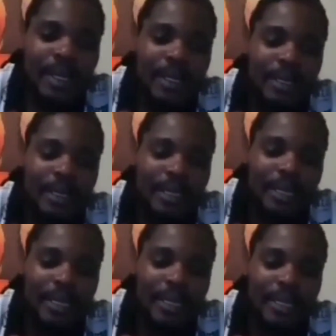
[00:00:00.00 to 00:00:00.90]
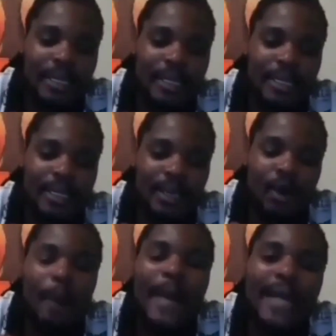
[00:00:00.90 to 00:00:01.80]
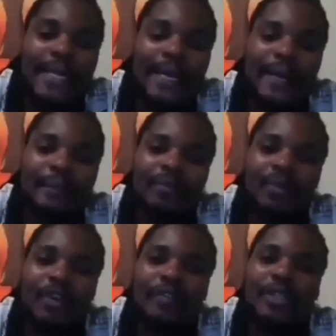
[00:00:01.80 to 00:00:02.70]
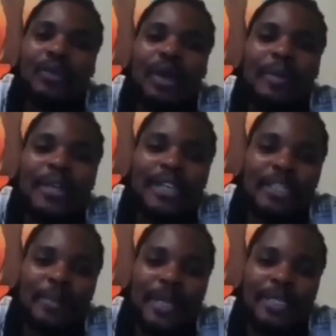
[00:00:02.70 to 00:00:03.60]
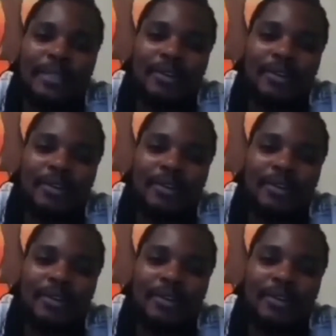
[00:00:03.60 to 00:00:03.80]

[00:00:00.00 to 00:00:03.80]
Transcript: the commander of Insugamin Regiment,